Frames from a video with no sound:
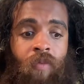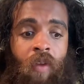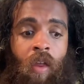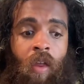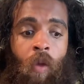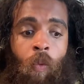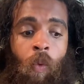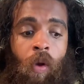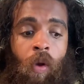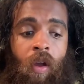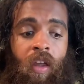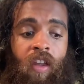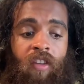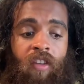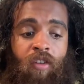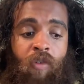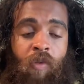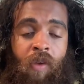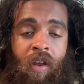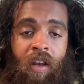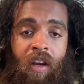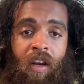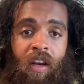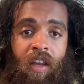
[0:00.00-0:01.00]
like what gets
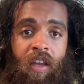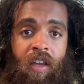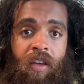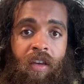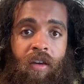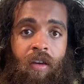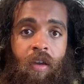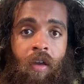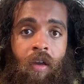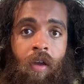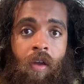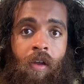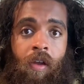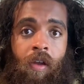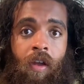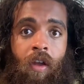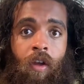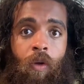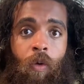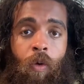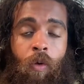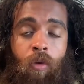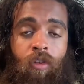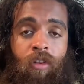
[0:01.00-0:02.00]
greenlit
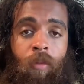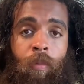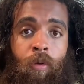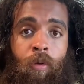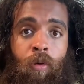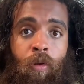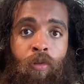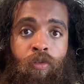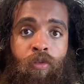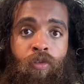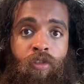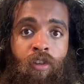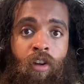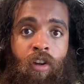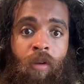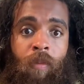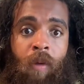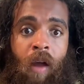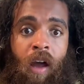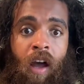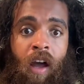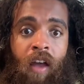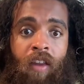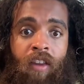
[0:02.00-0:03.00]
who the producers are
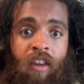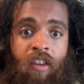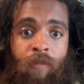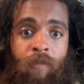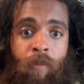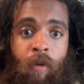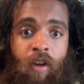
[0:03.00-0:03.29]
behind these